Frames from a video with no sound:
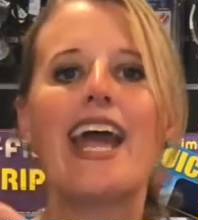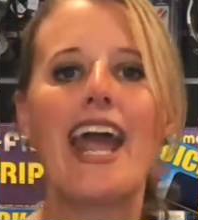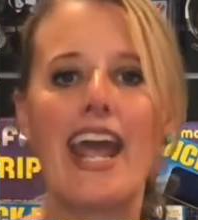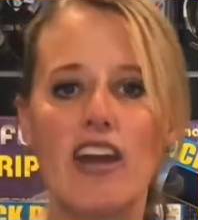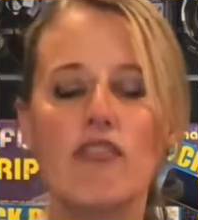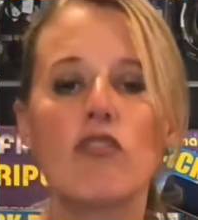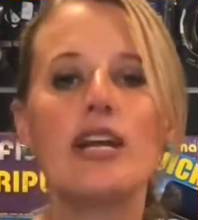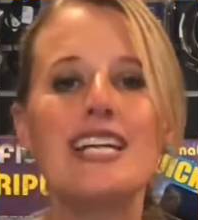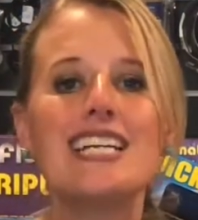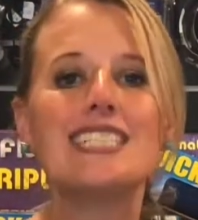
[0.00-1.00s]

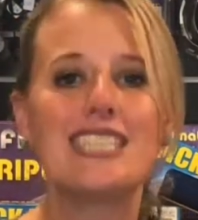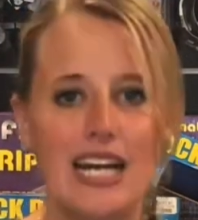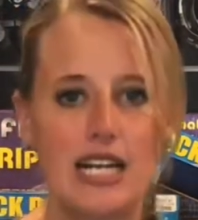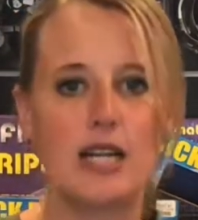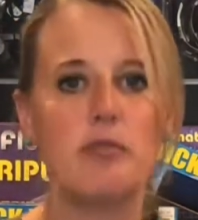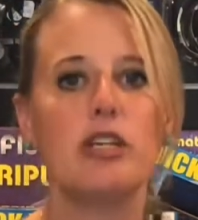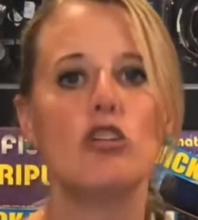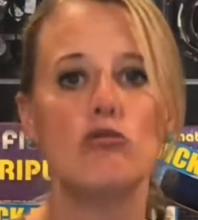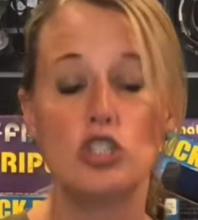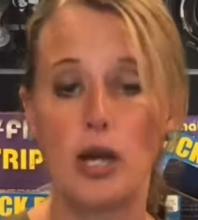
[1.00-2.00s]
every time you
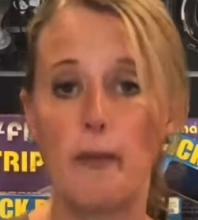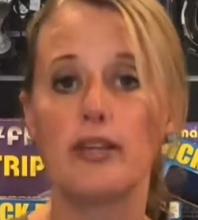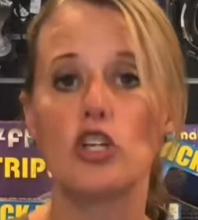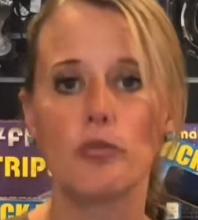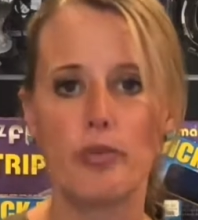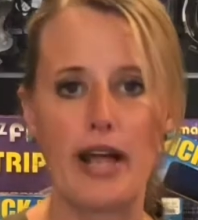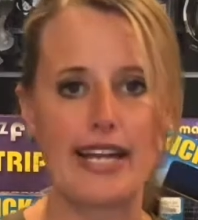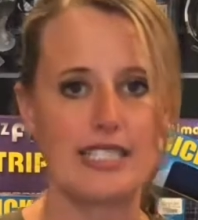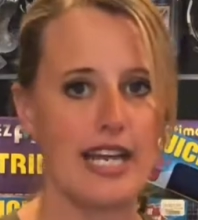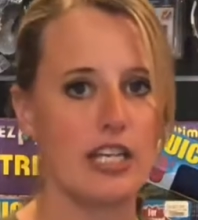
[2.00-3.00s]
dump your black
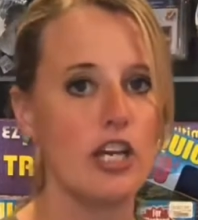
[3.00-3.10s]
tank.